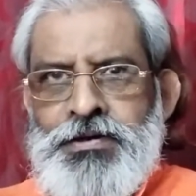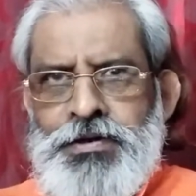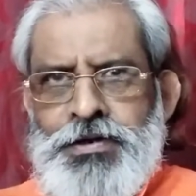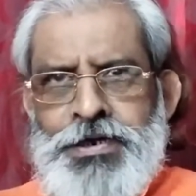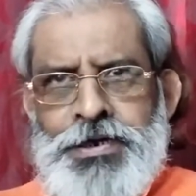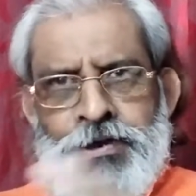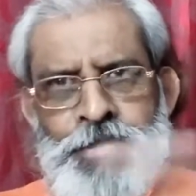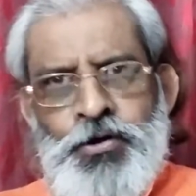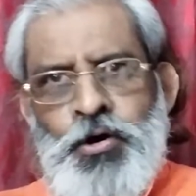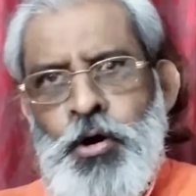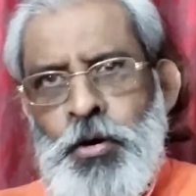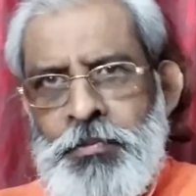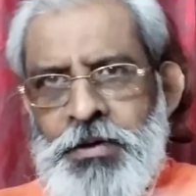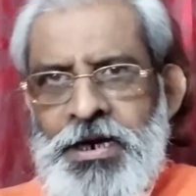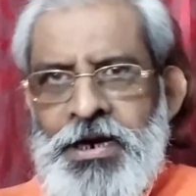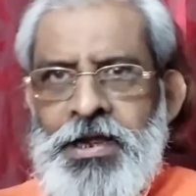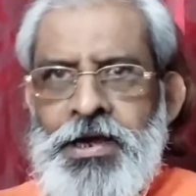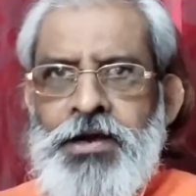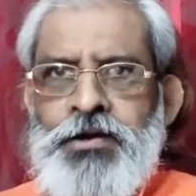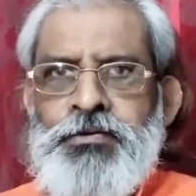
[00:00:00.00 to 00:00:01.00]
In
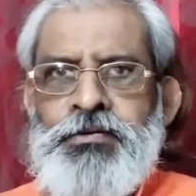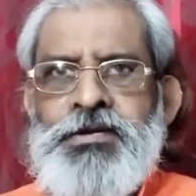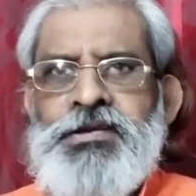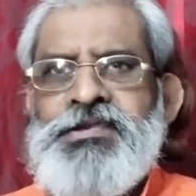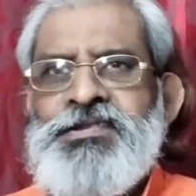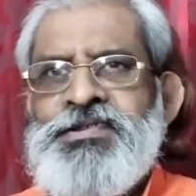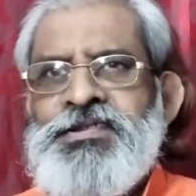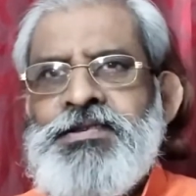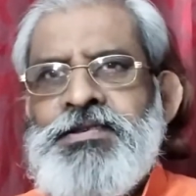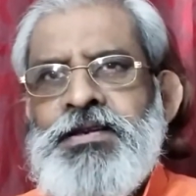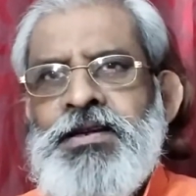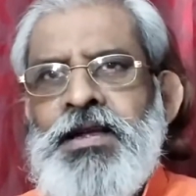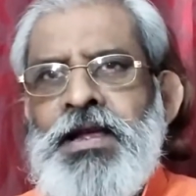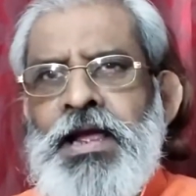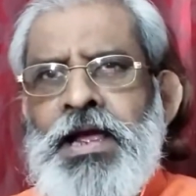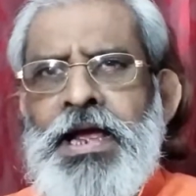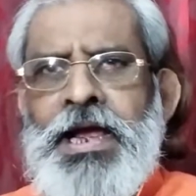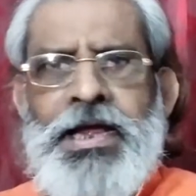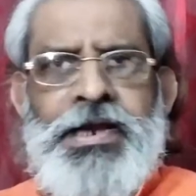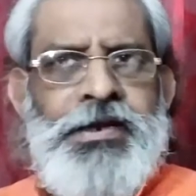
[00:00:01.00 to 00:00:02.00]
common language
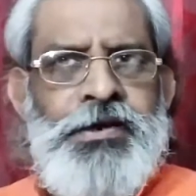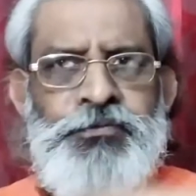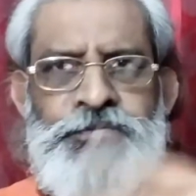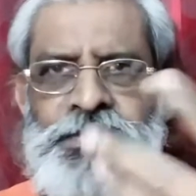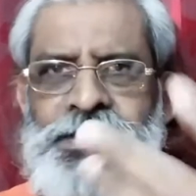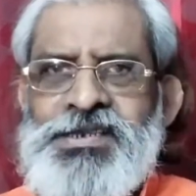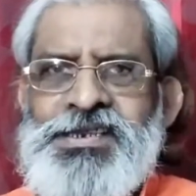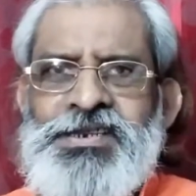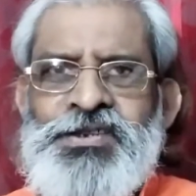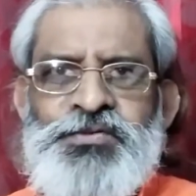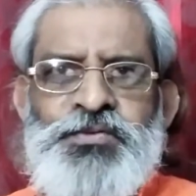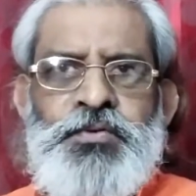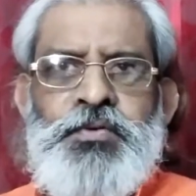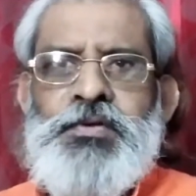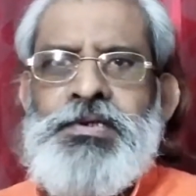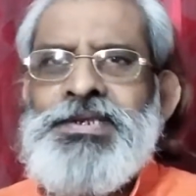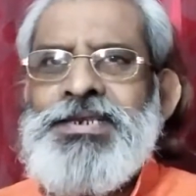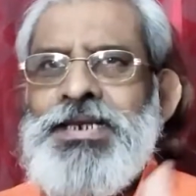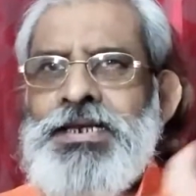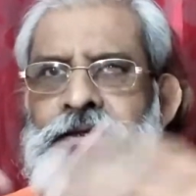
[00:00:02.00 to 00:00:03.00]
and in physics, we
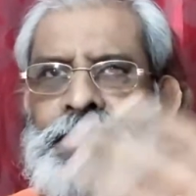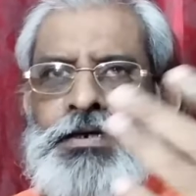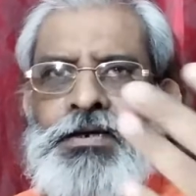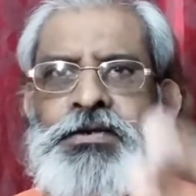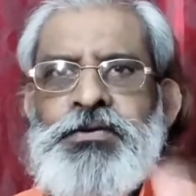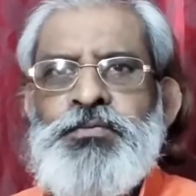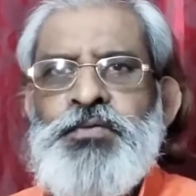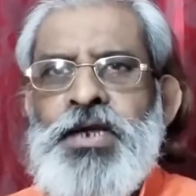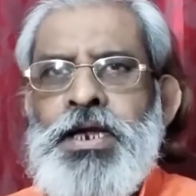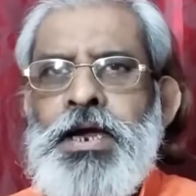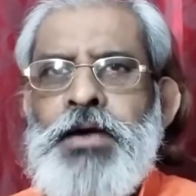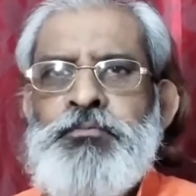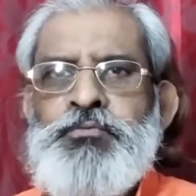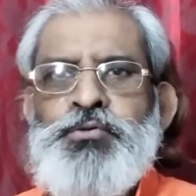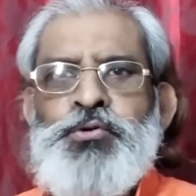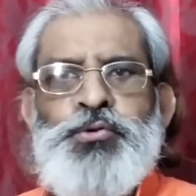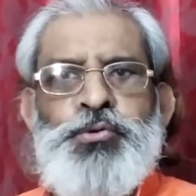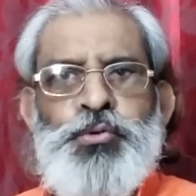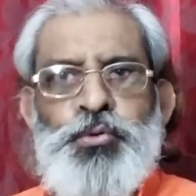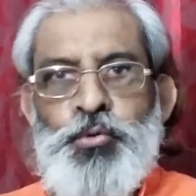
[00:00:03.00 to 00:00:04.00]
will say that we have
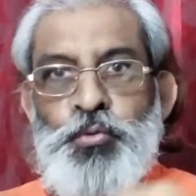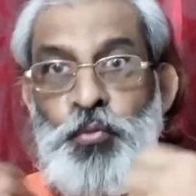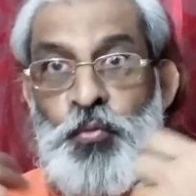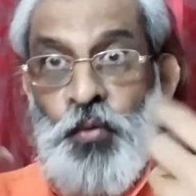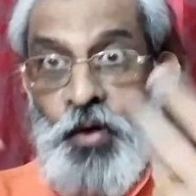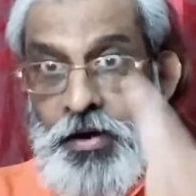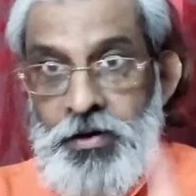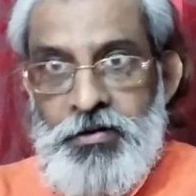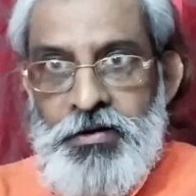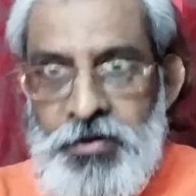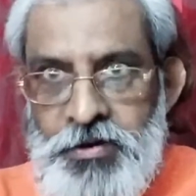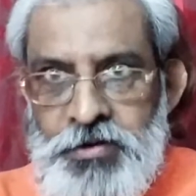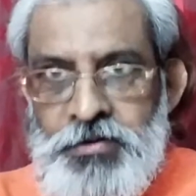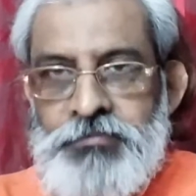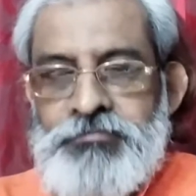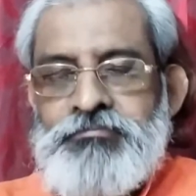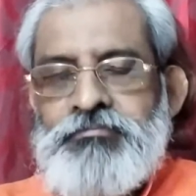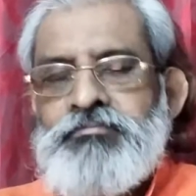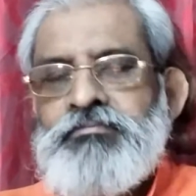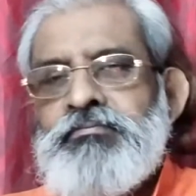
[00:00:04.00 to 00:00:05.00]
to do work
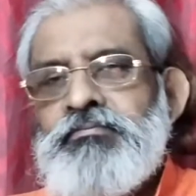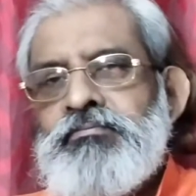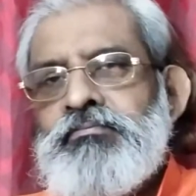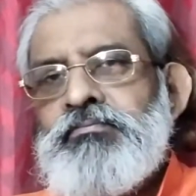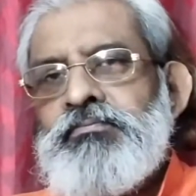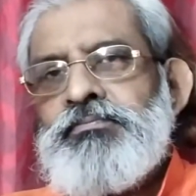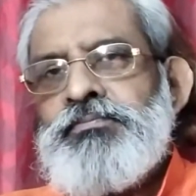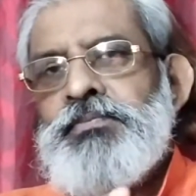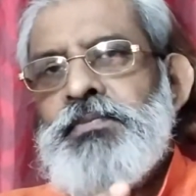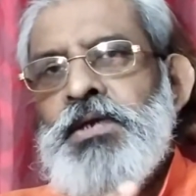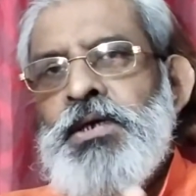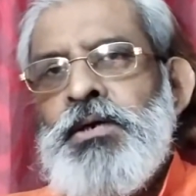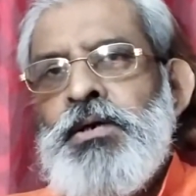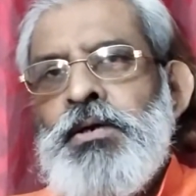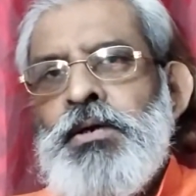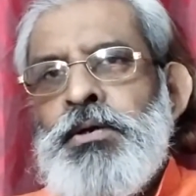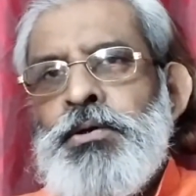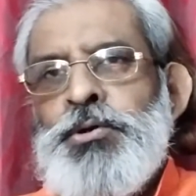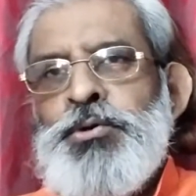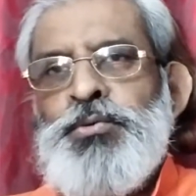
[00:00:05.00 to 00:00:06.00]

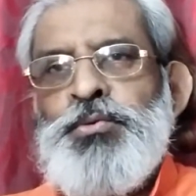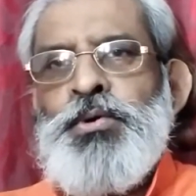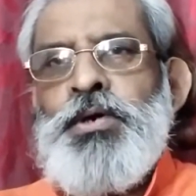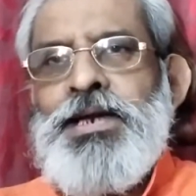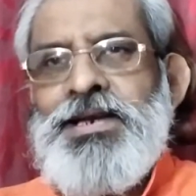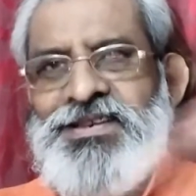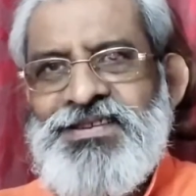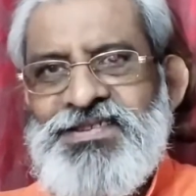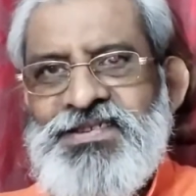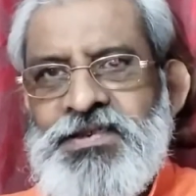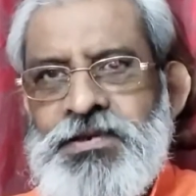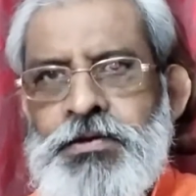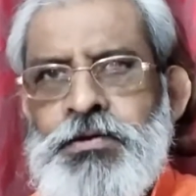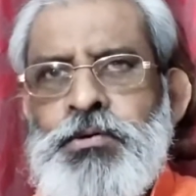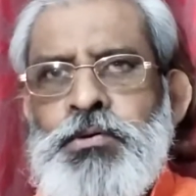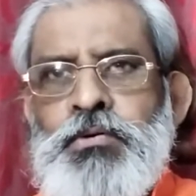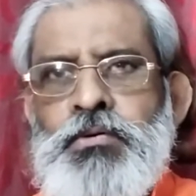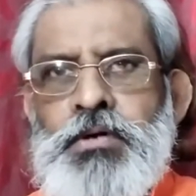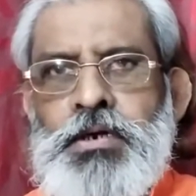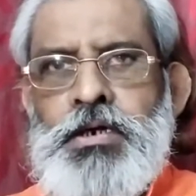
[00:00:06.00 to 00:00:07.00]
to extend
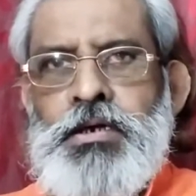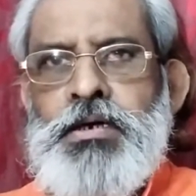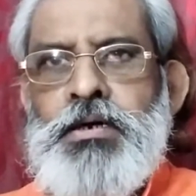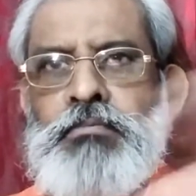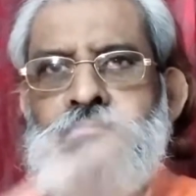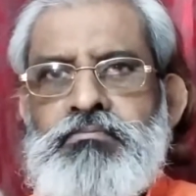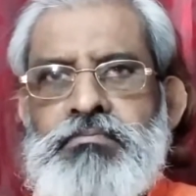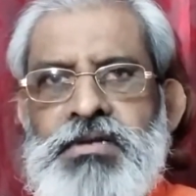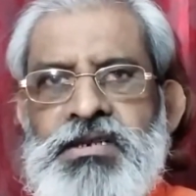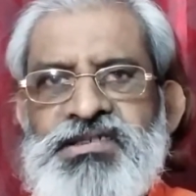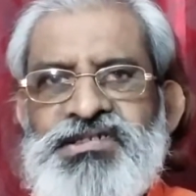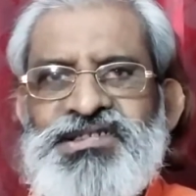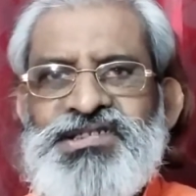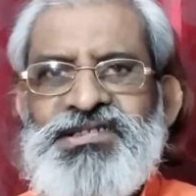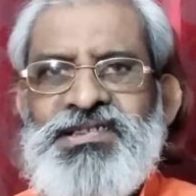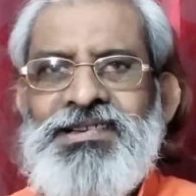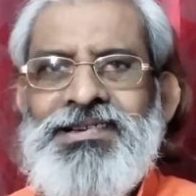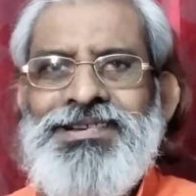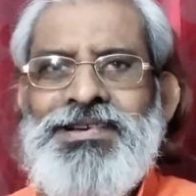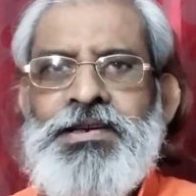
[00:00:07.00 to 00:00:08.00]
or
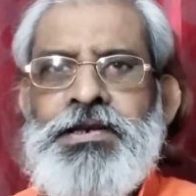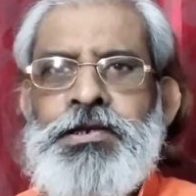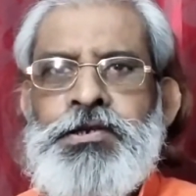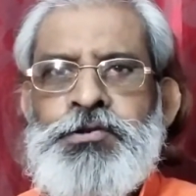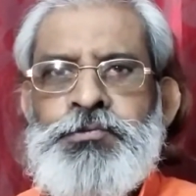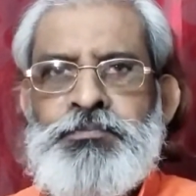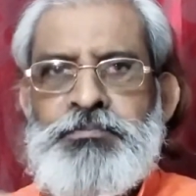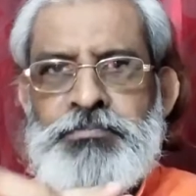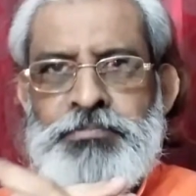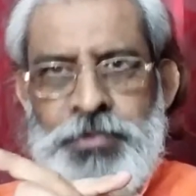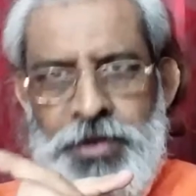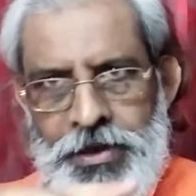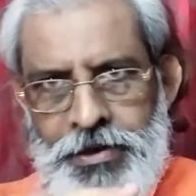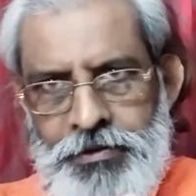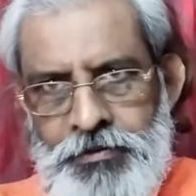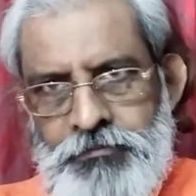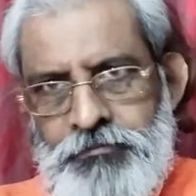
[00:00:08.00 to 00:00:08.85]
compress a spring.